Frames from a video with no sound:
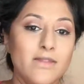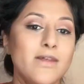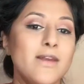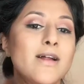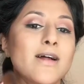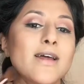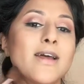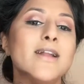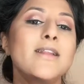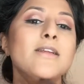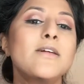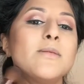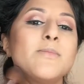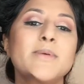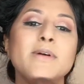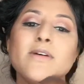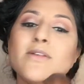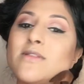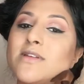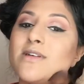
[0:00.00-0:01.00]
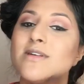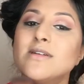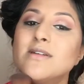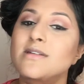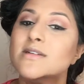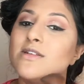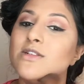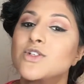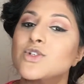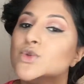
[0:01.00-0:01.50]
then I get a little bit on
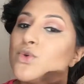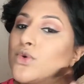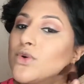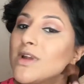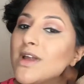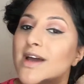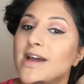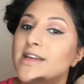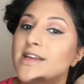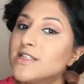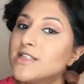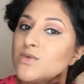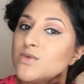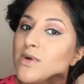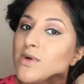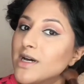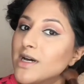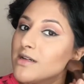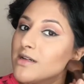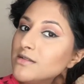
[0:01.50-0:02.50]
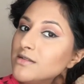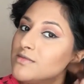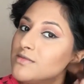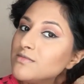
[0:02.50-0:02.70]
the jawline as well,